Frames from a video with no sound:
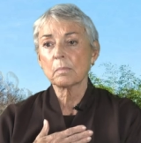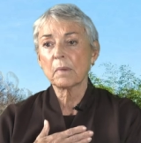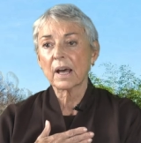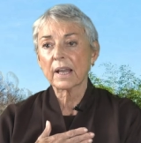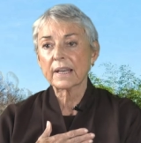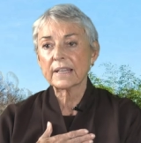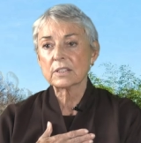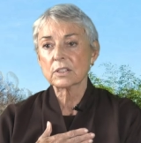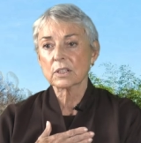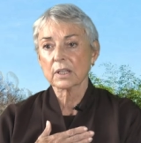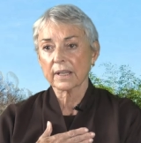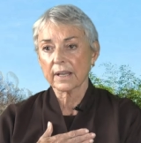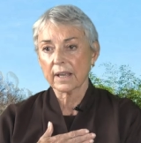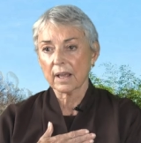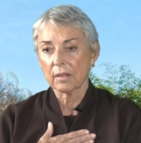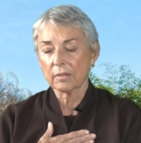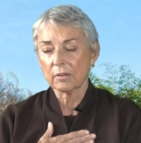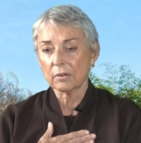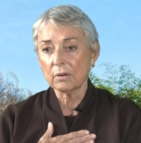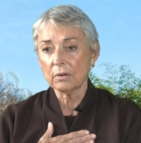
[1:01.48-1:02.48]
body
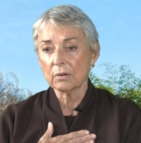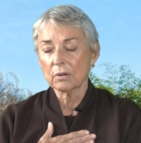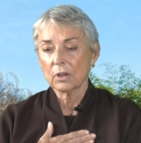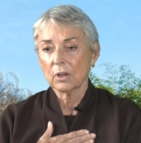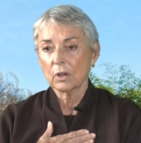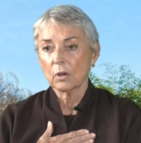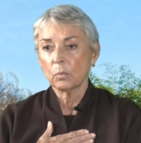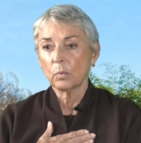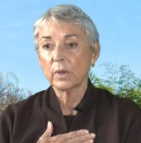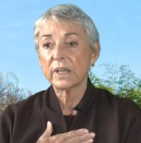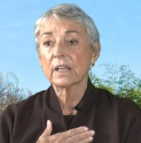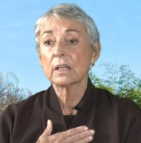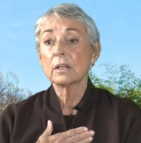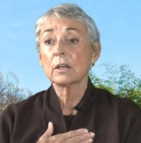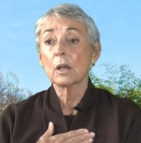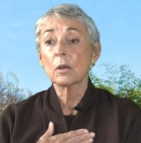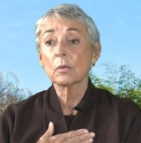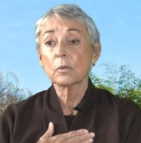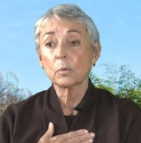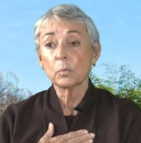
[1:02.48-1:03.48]
together, we can
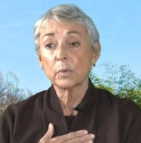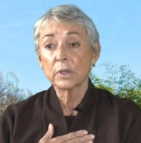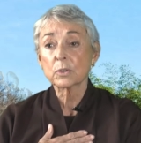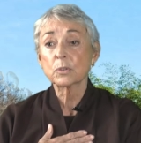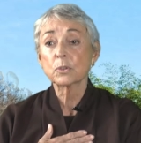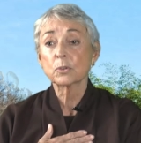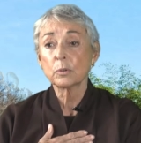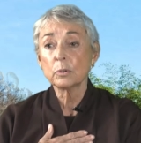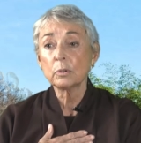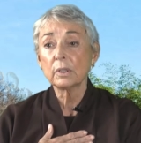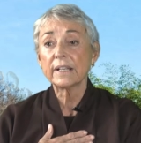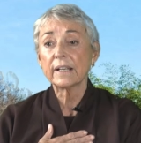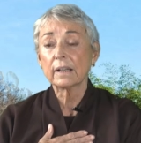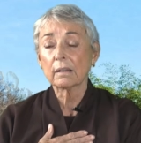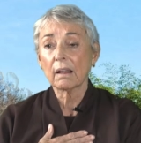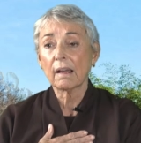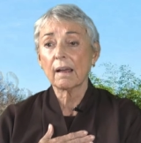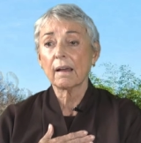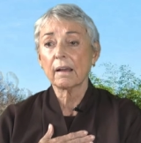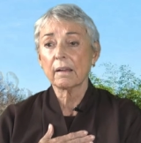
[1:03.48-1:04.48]
know that we are truly
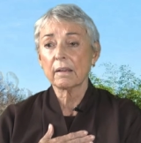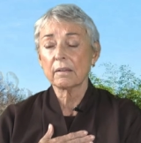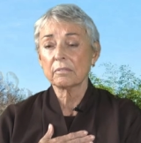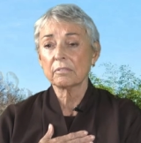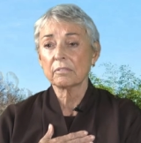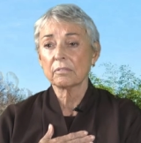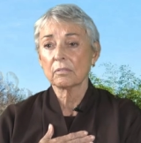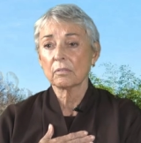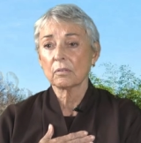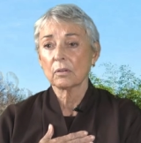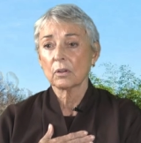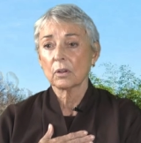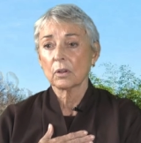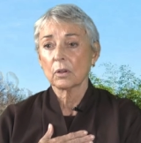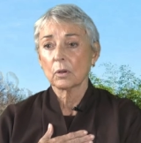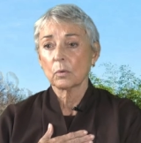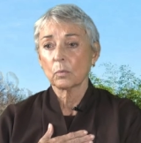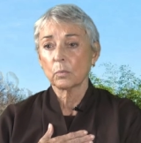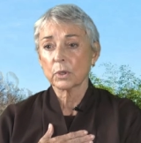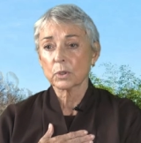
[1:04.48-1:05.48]
alive.
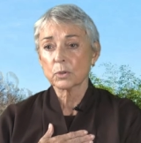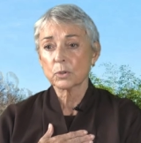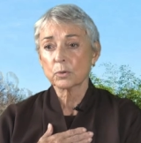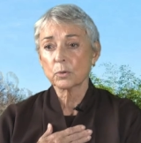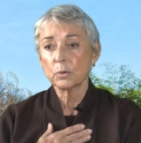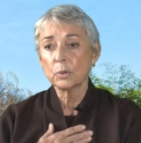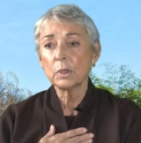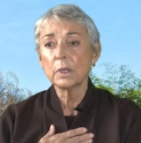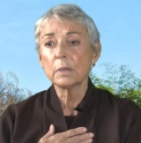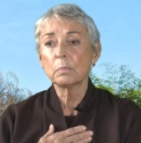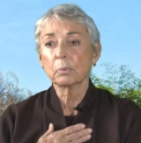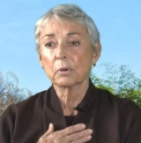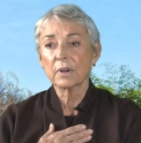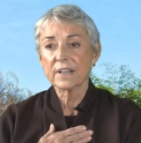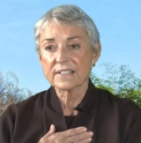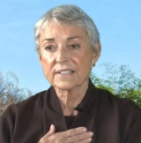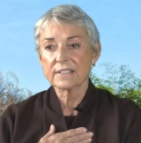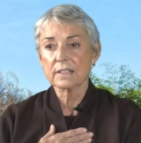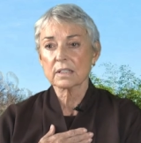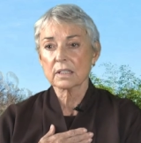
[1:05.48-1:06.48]
We are truly
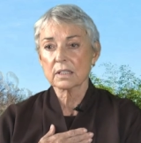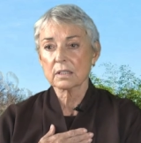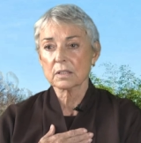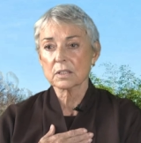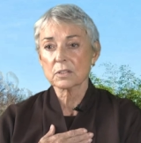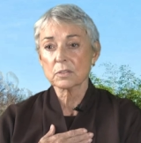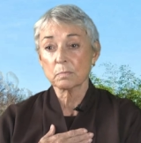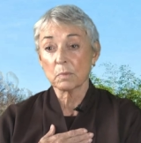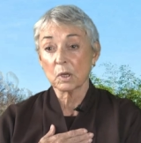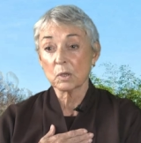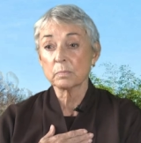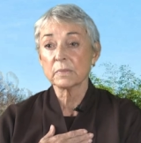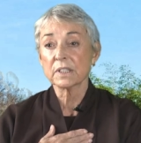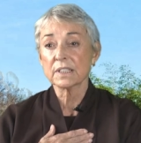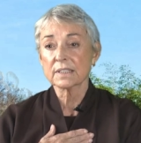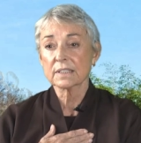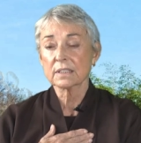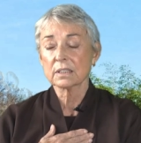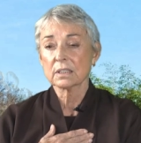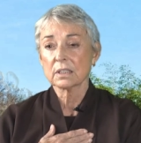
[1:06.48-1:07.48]
present in this
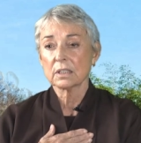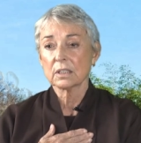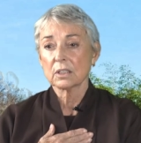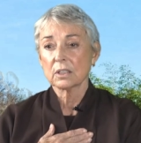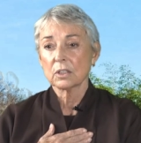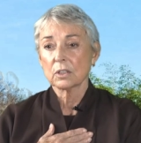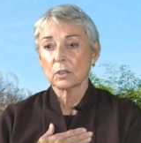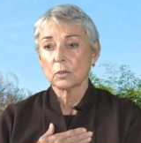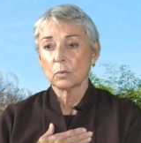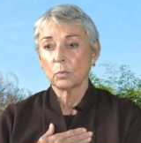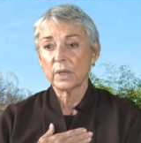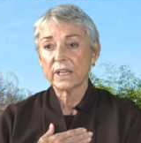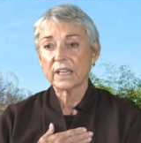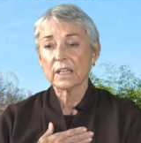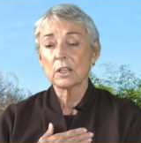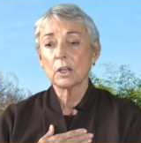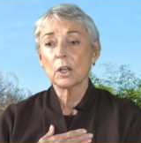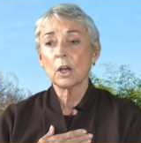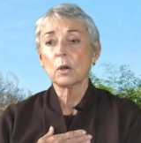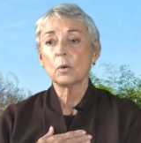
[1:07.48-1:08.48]
moment. We
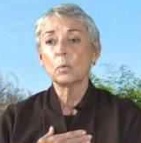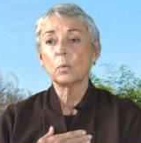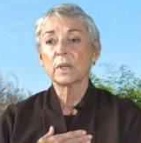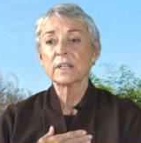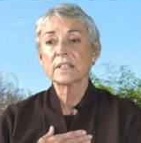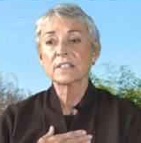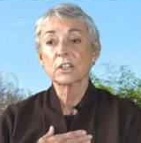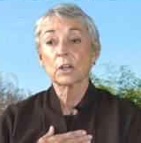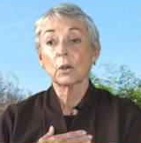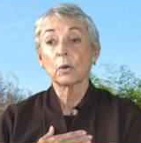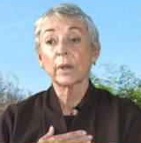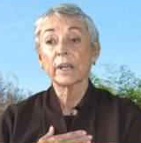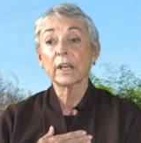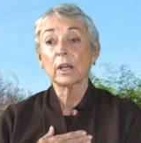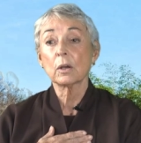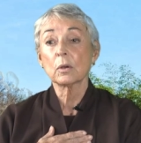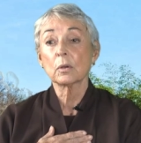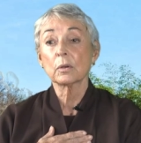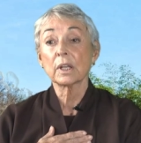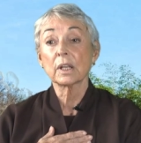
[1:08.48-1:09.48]
can know what is going
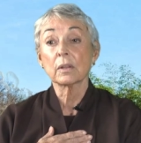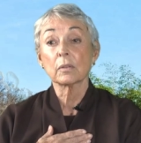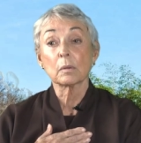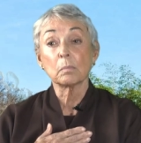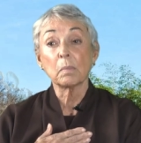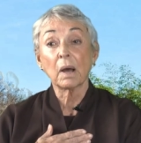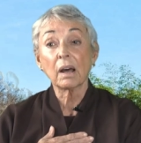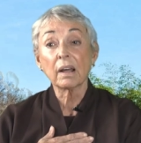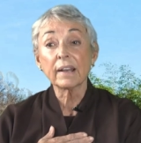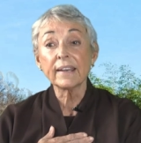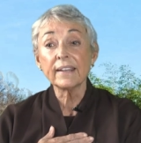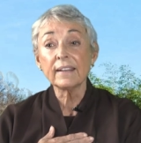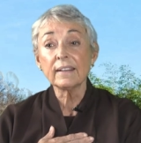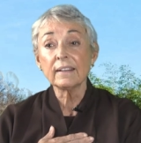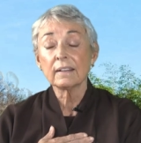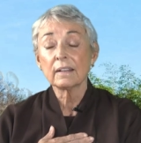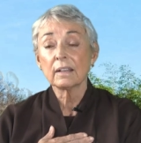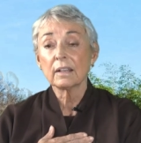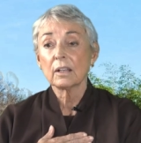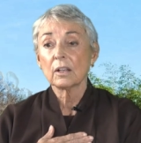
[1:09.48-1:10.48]
on in the body.
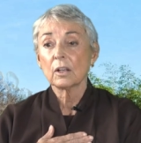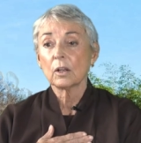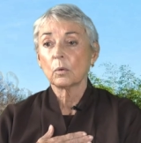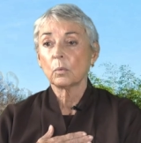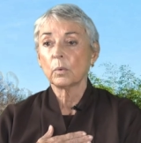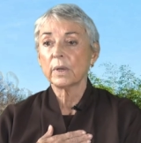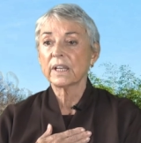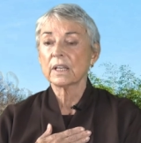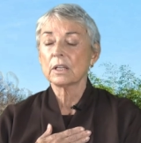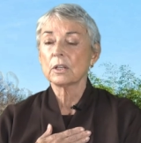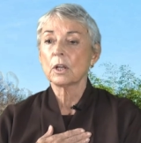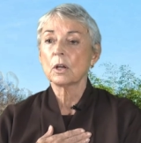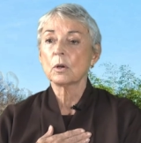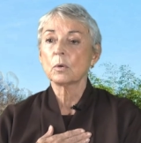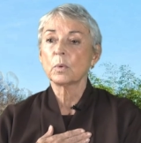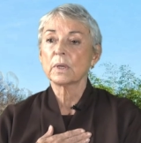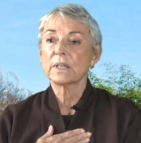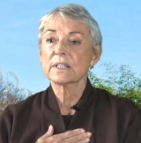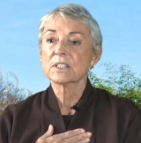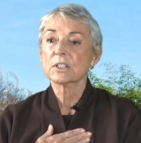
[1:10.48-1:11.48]
We can know
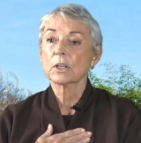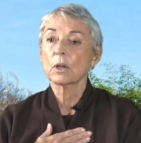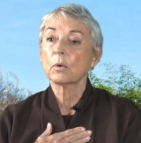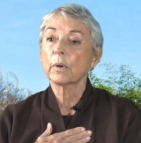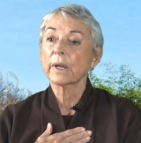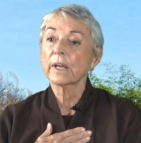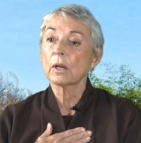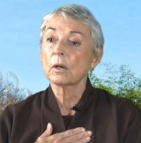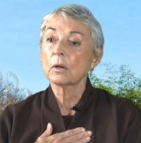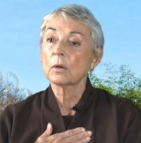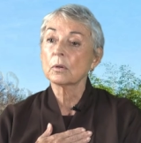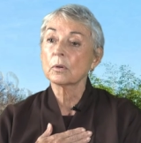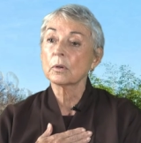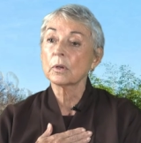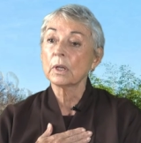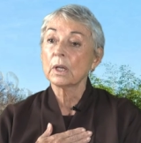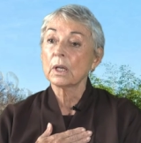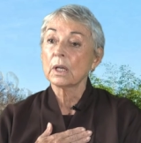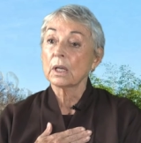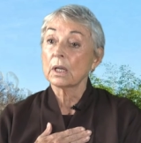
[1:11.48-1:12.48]
what is going
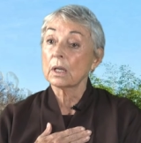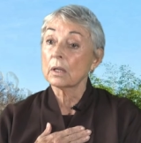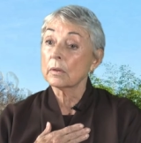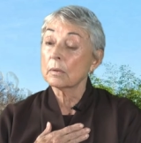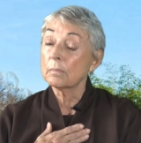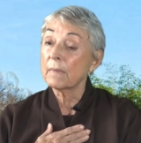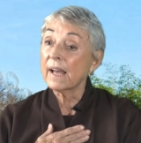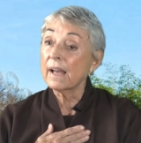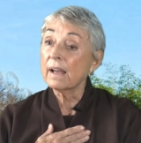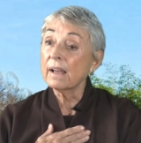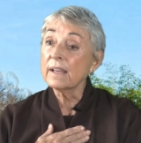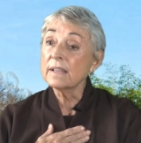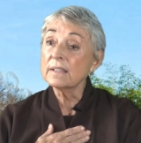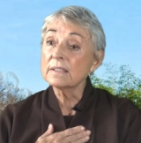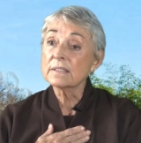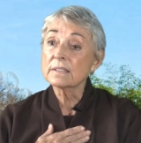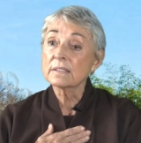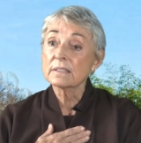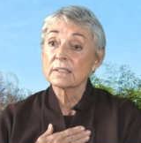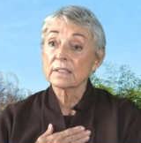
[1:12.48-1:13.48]
on in the
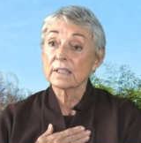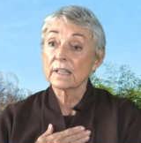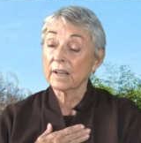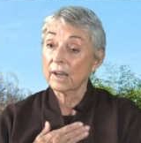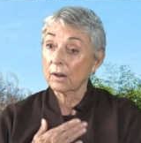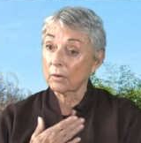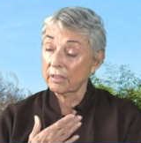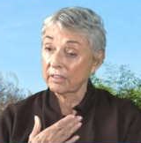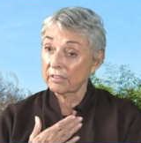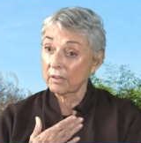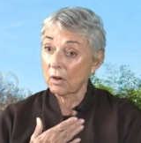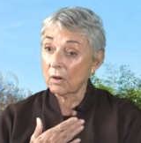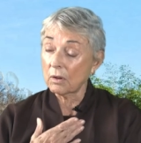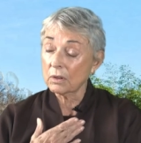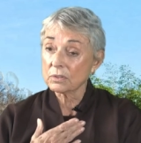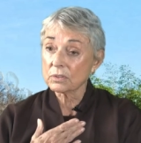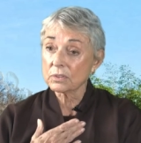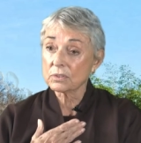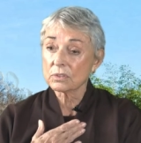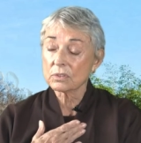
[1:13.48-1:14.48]
mind, in our
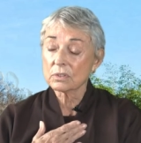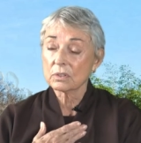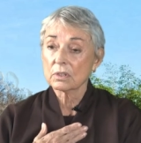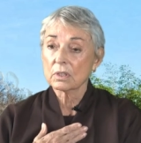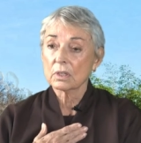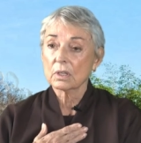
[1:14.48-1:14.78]
thoughts.